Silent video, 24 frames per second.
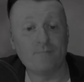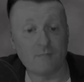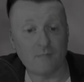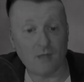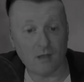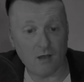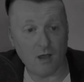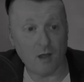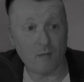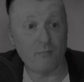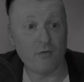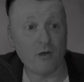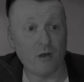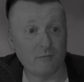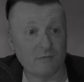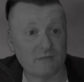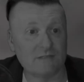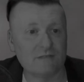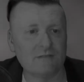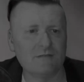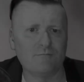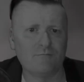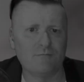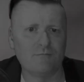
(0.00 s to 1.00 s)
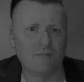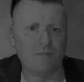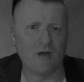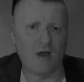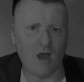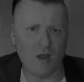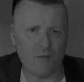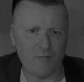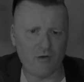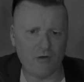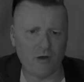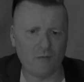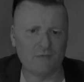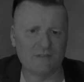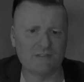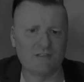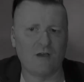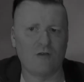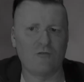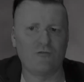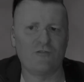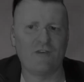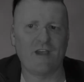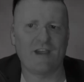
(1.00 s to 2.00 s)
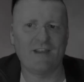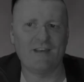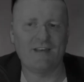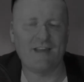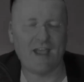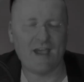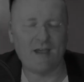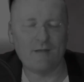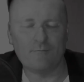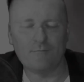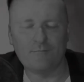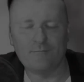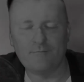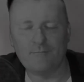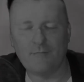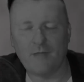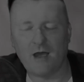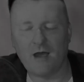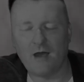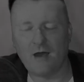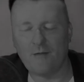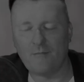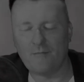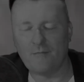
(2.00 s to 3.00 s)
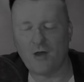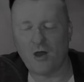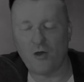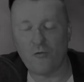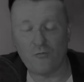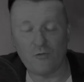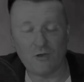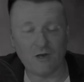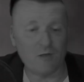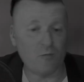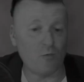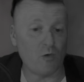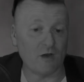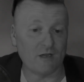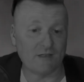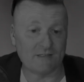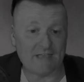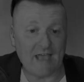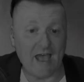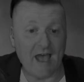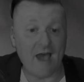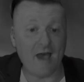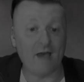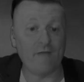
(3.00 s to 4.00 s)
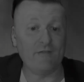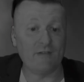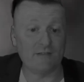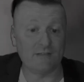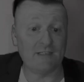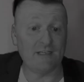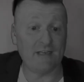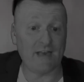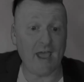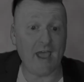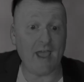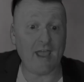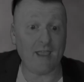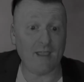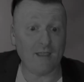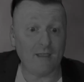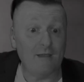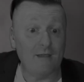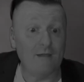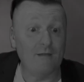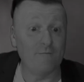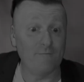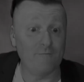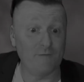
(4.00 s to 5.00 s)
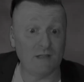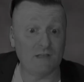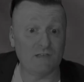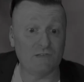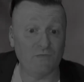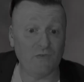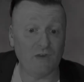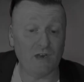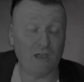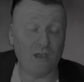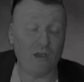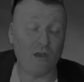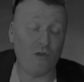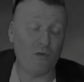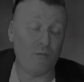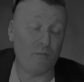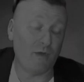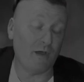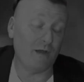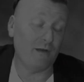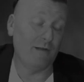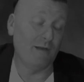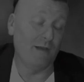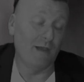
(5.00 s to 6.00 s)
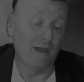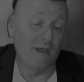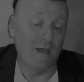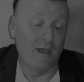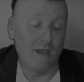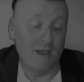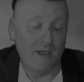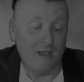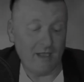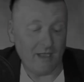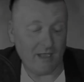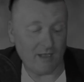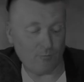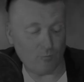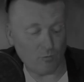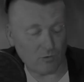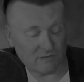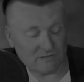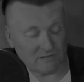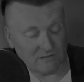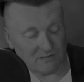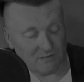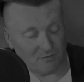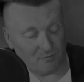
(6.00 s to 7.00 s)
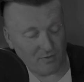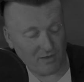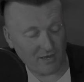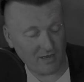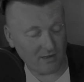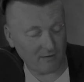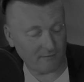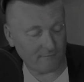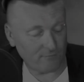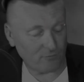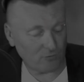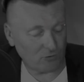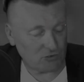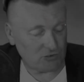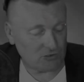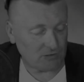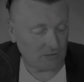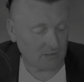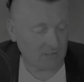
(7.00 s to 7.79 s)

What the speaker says: I promise I'll track it down. I really wanted to have it today for this video, but it wasn't to be, unfortunately.